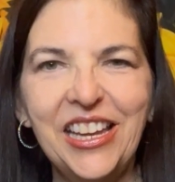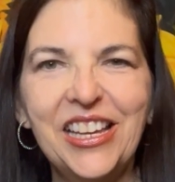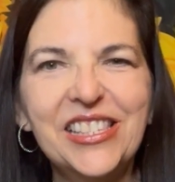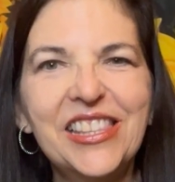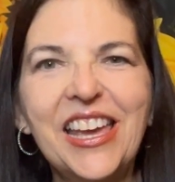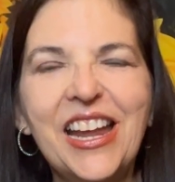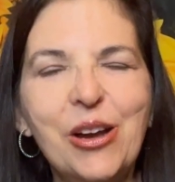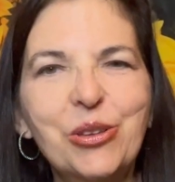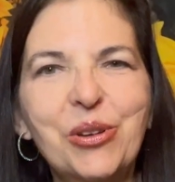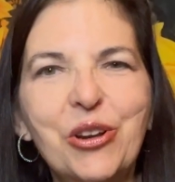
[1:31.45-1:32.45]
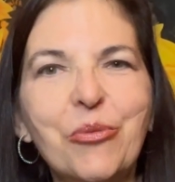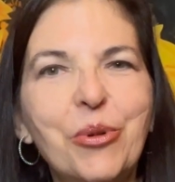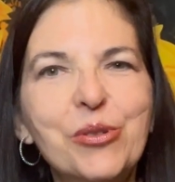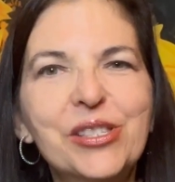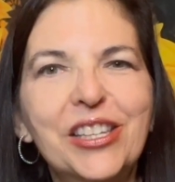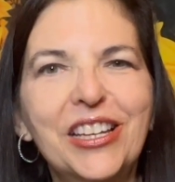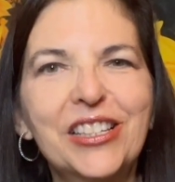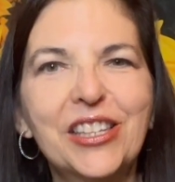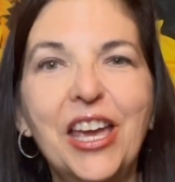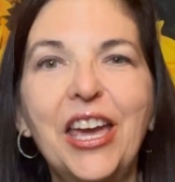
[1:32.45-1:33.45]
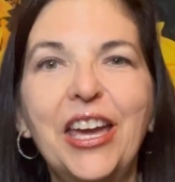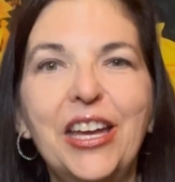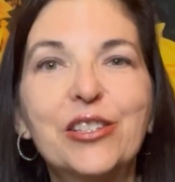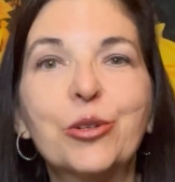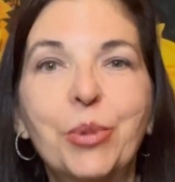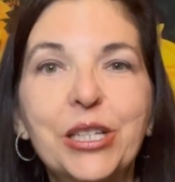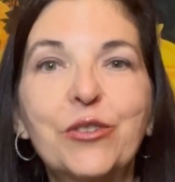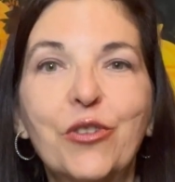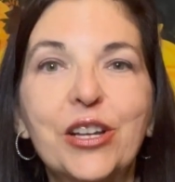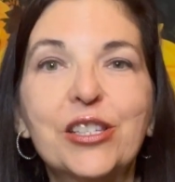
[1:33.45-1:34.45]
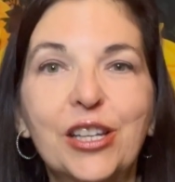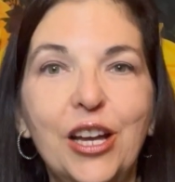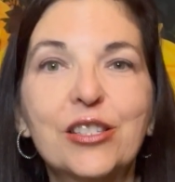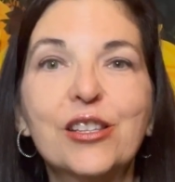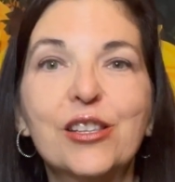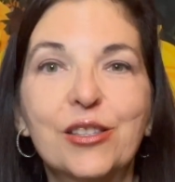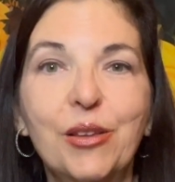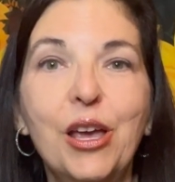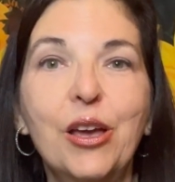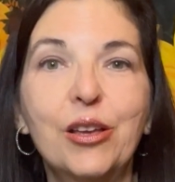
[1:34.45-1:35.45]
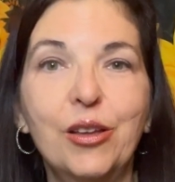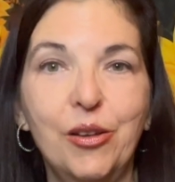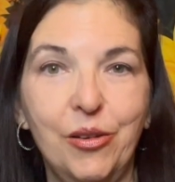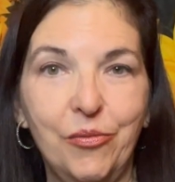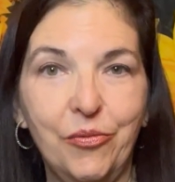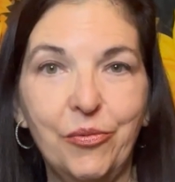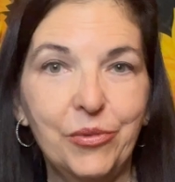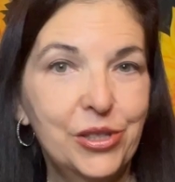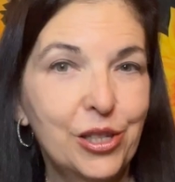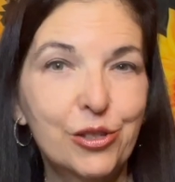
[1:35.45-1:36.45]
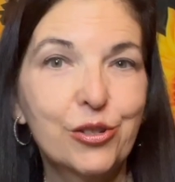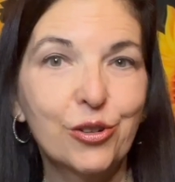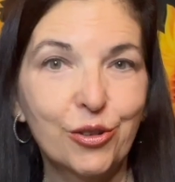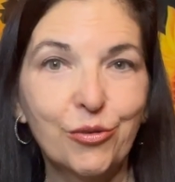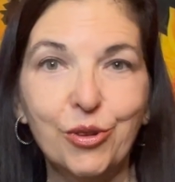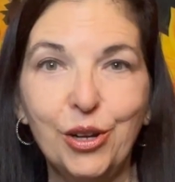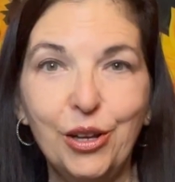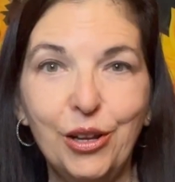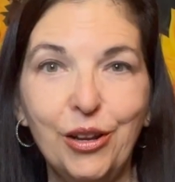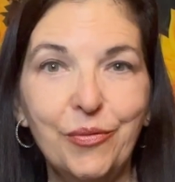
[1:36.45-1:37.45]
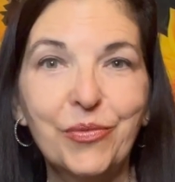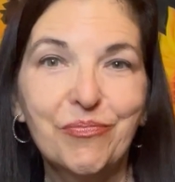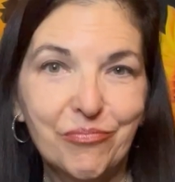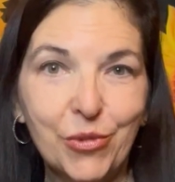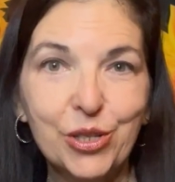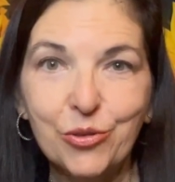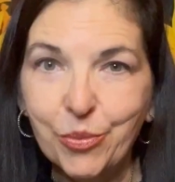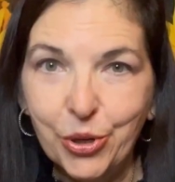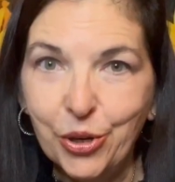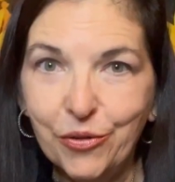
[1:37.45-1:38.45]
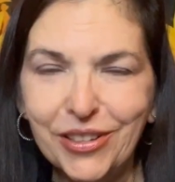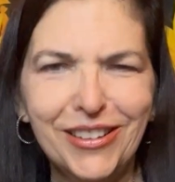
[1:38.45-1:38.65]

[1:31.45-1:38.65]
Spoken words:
Isn't that how you hear most things? It's your best friend's cousin's sister, once removed.